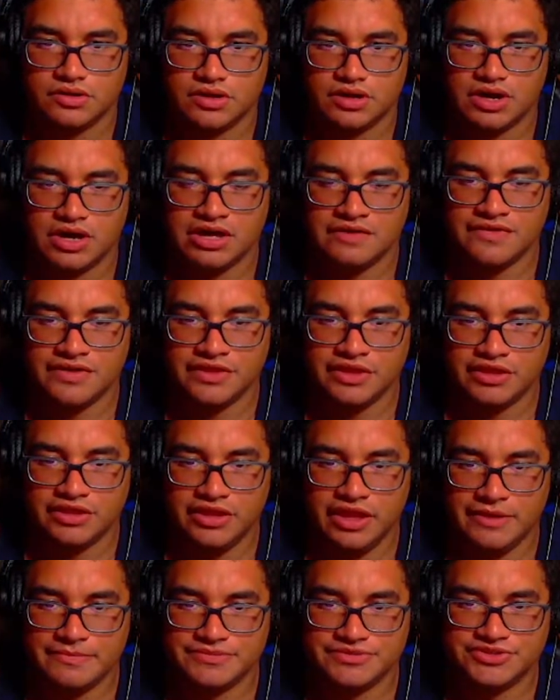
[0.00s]
I love how the
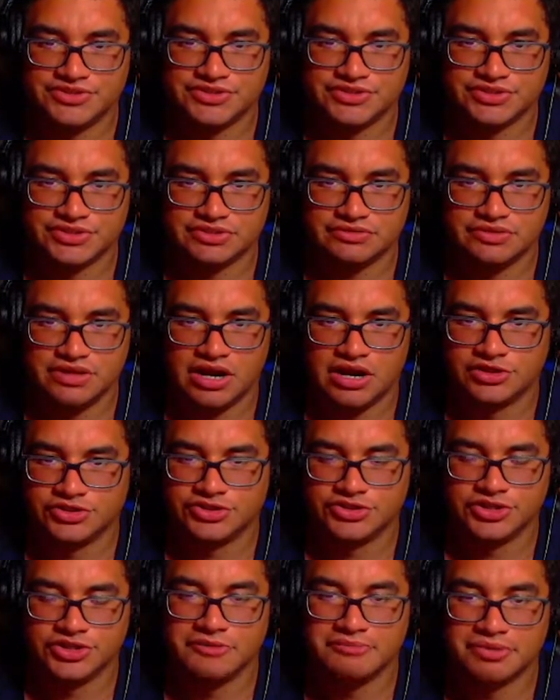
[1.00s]
lums just are
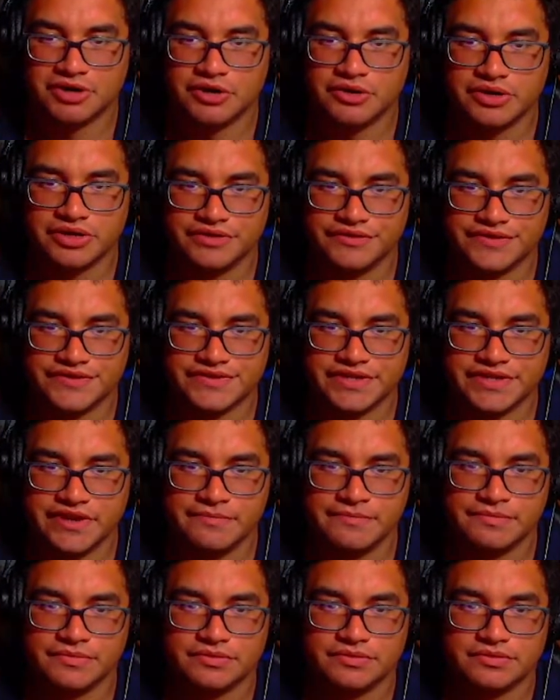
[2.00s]
so broken in this game.